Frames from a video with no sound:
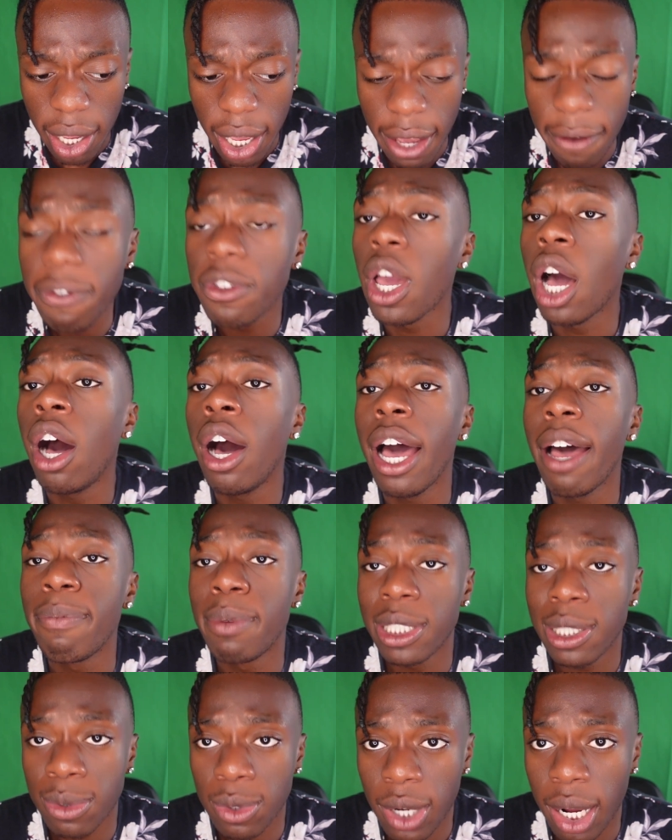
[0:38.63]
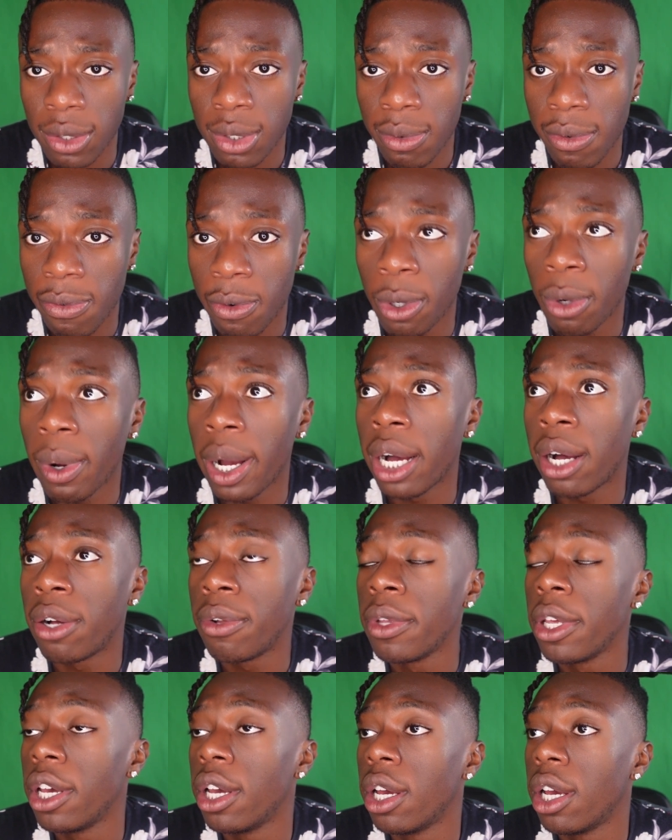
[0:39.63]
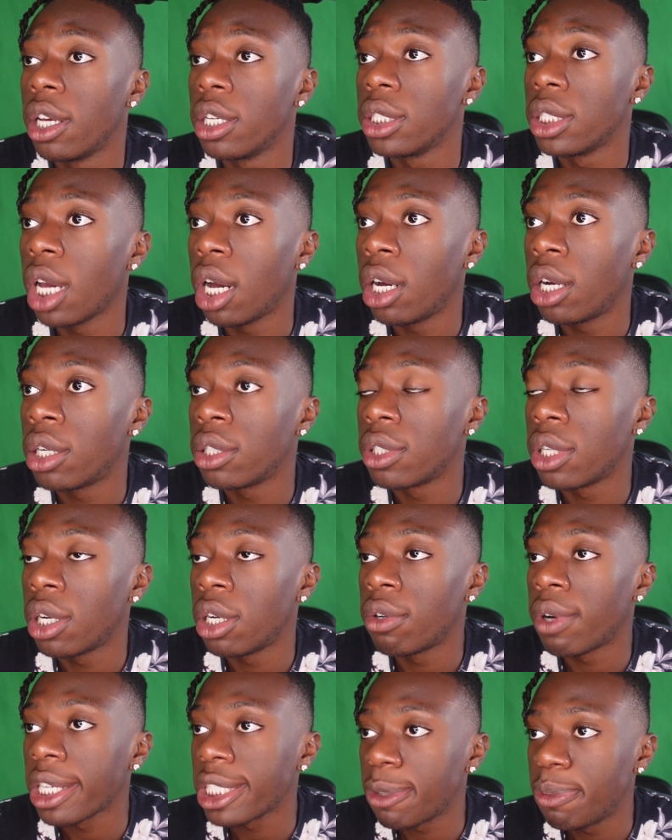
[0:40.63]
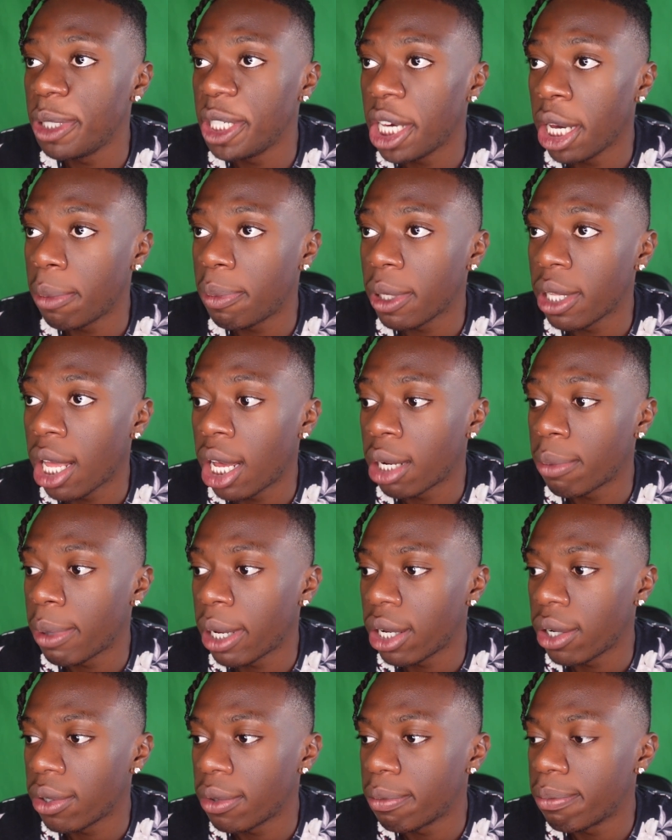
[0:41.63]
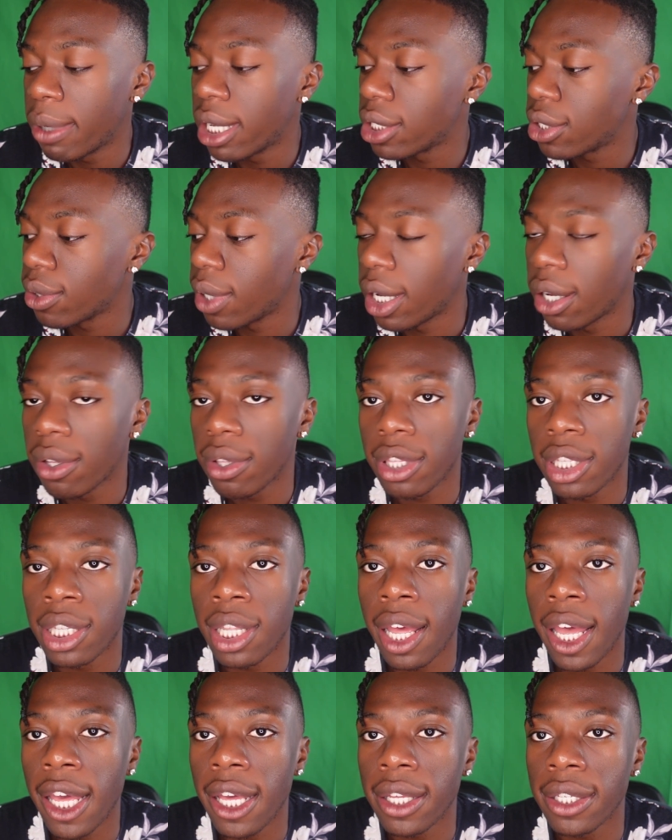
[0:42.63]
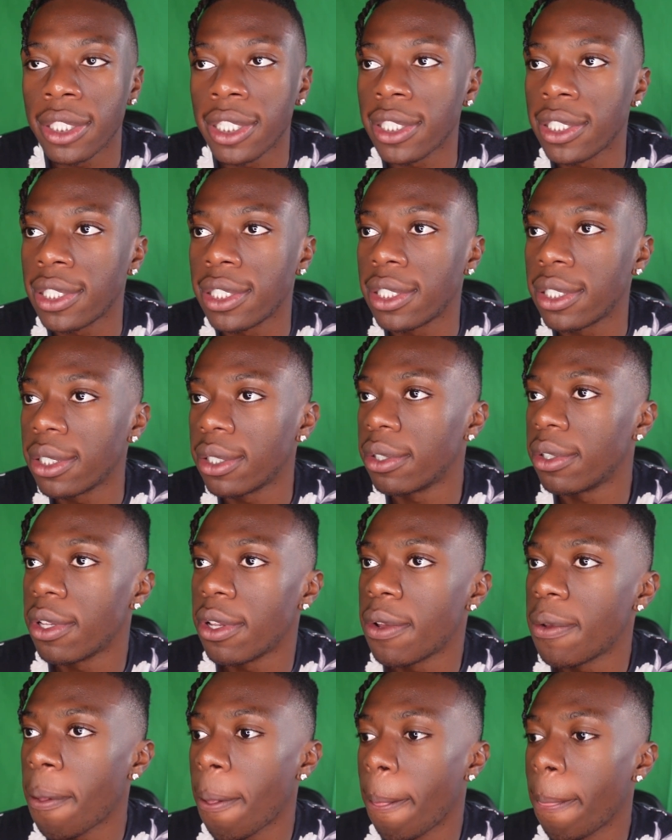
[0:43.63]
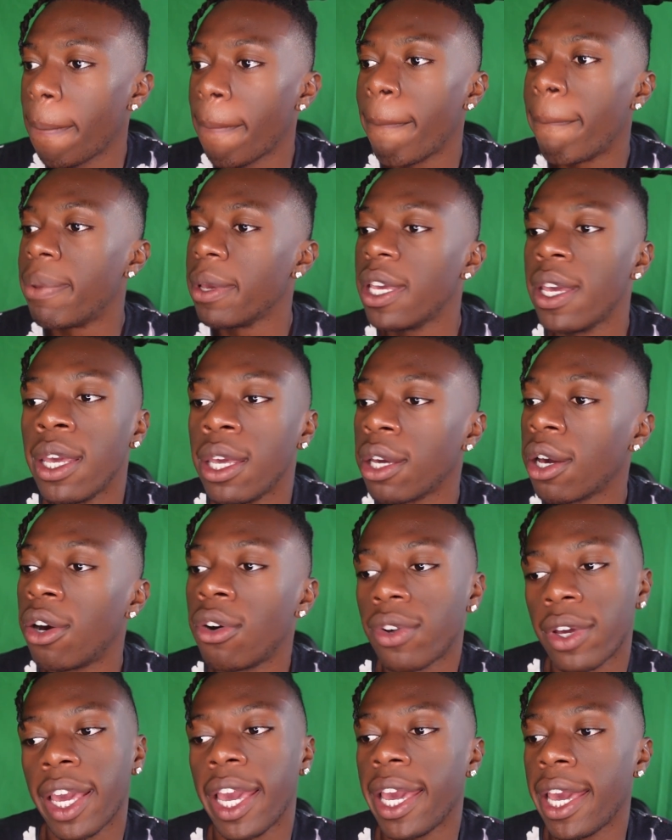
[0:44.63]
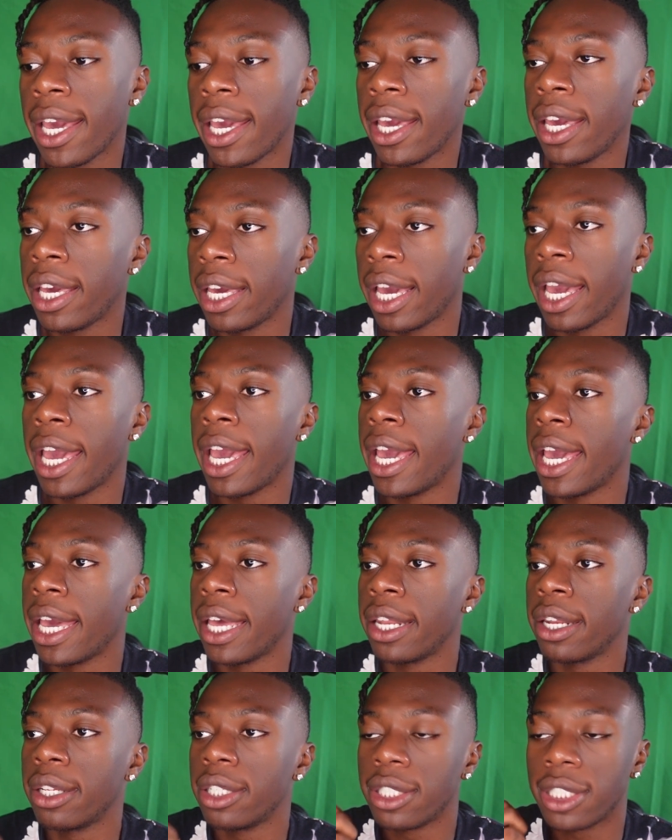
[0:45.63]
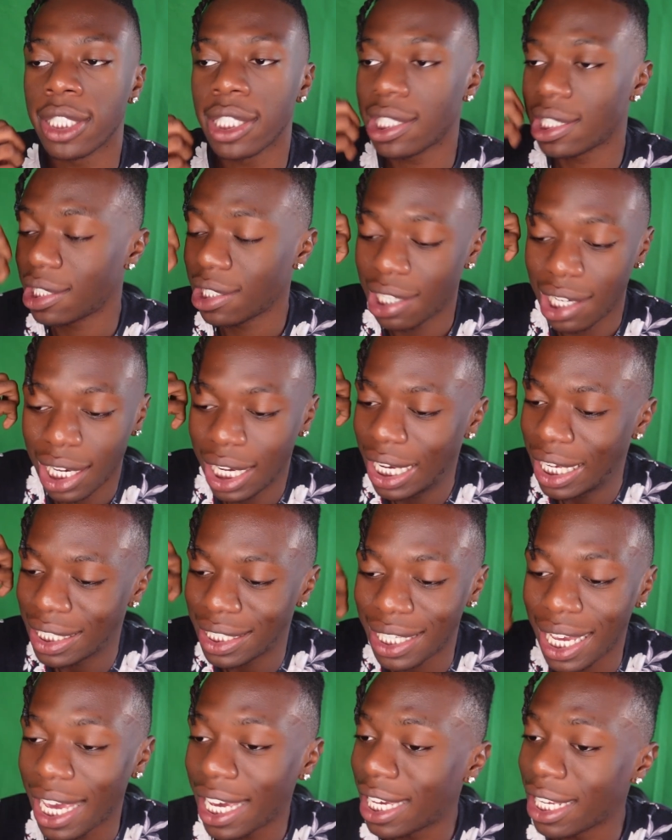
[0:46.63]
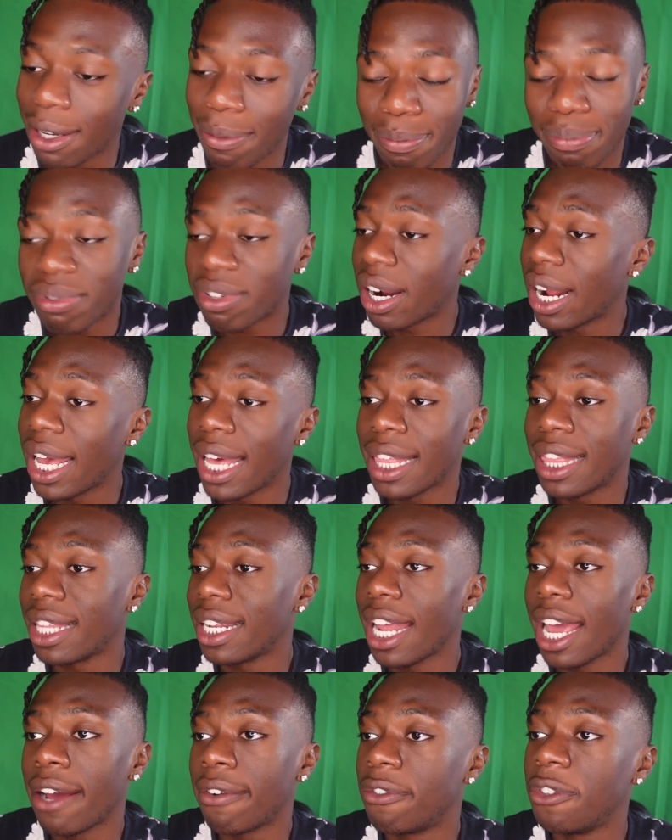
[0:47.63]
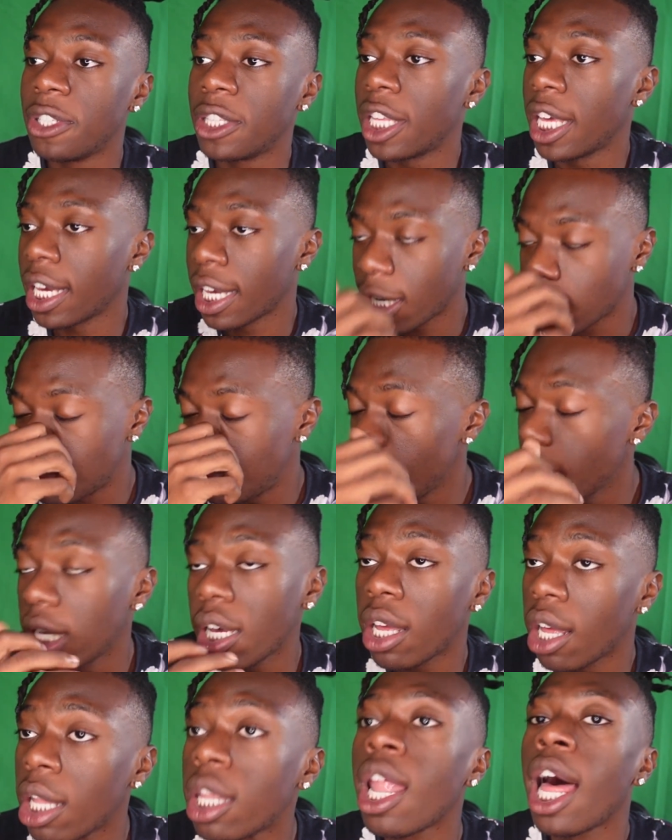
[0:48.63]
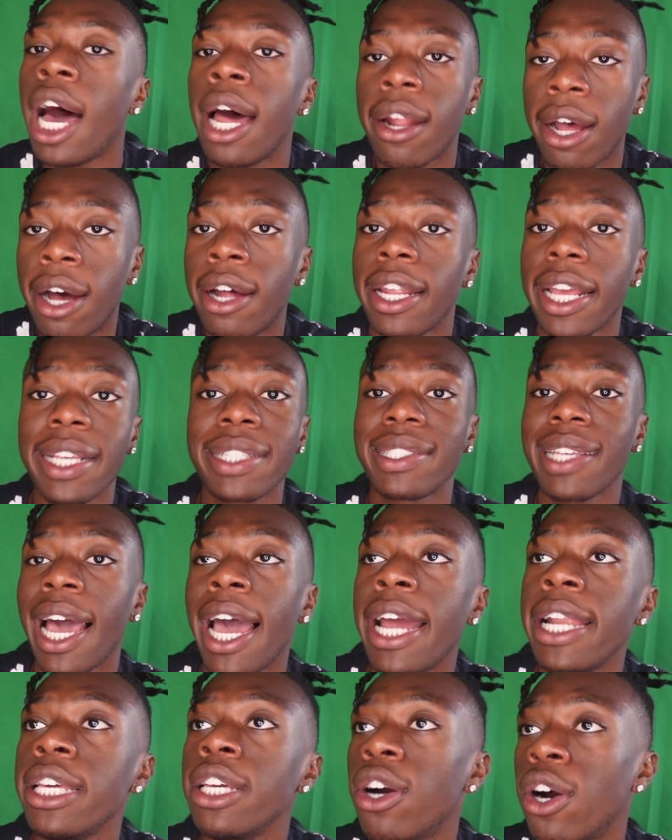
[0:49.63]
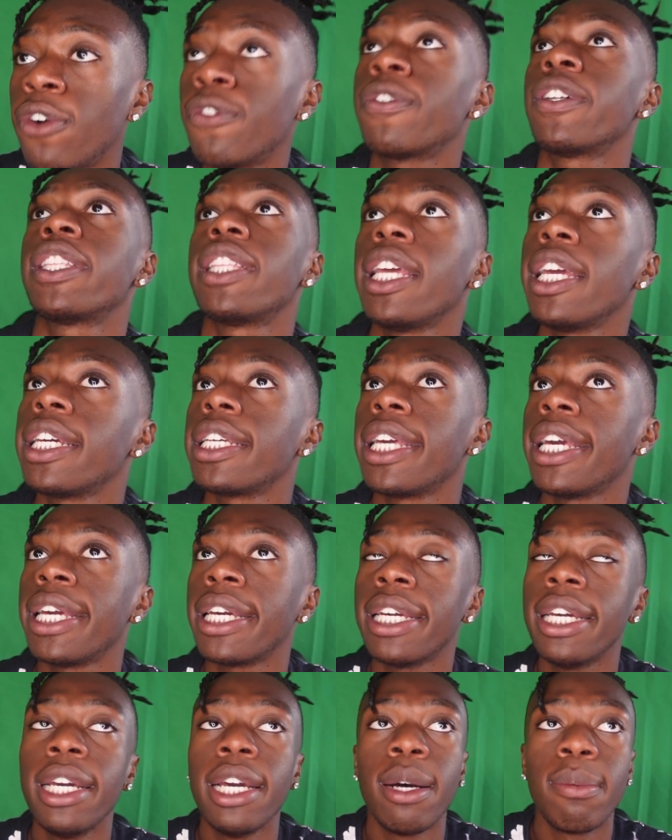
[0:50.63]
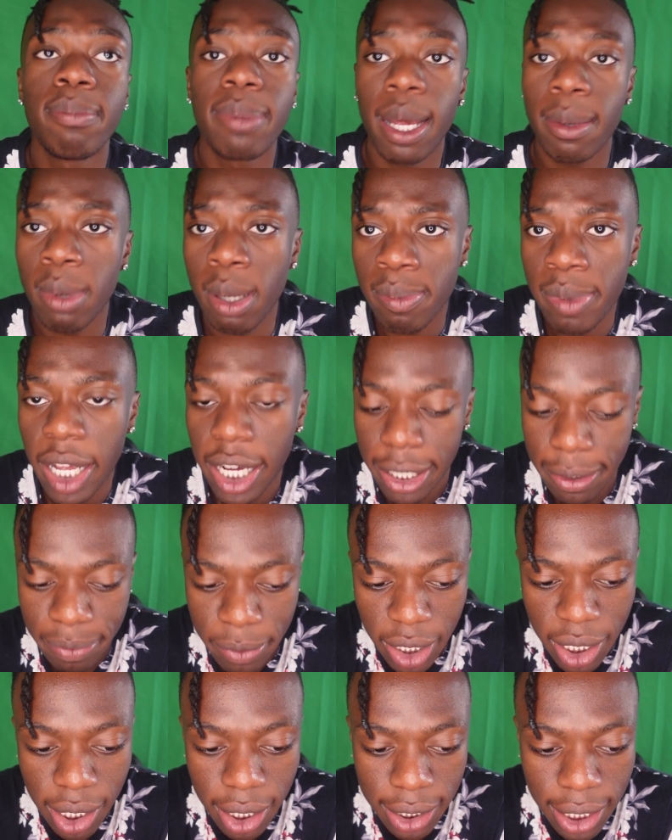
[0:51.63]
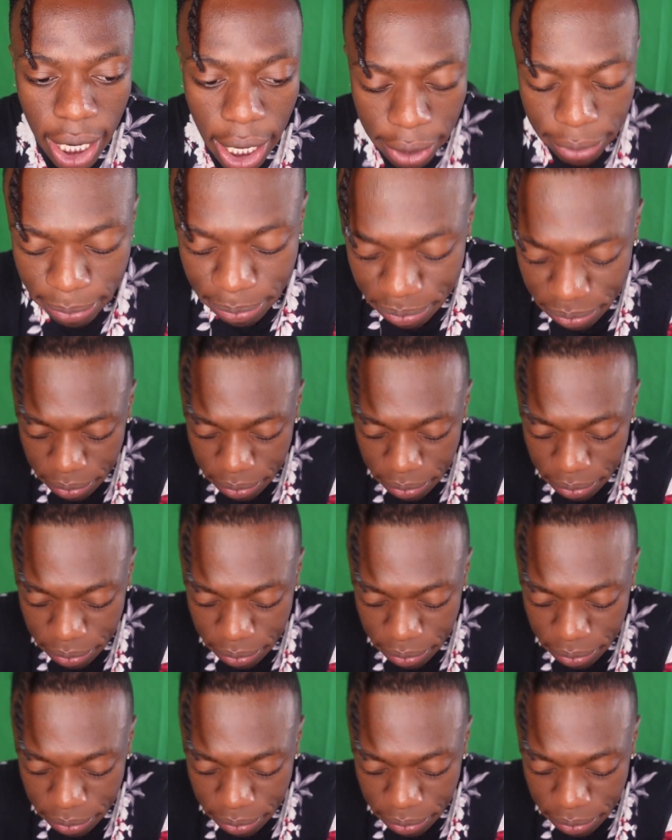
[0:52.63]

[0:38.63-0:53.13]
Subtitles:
if y'all have been subscribed to me for a while, y'all know I speak up a lot about mental health and, like, just being okay and just taking a breath and everything. I speak a lot on anxiety, overthinking, blah, blah, blah. Now,